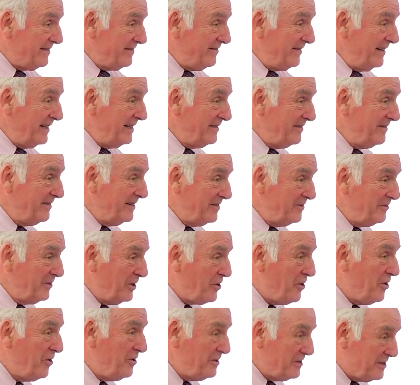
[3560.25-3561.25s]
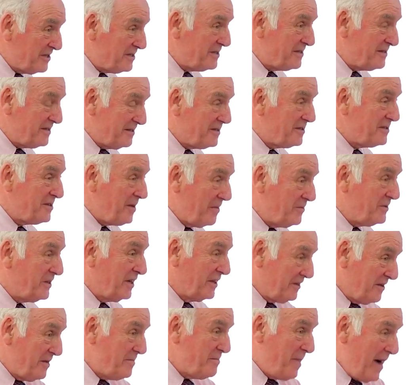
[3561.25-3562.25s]
We're all
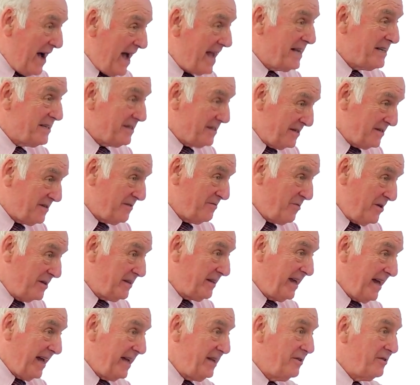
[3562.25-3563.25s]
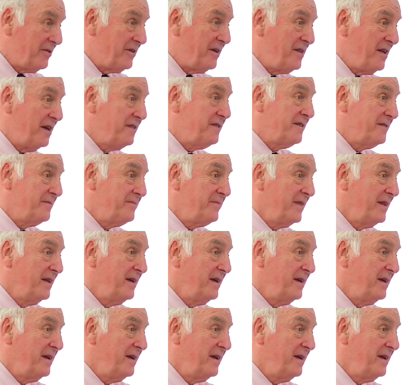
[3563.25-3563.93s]
subject to biases of one kind or another.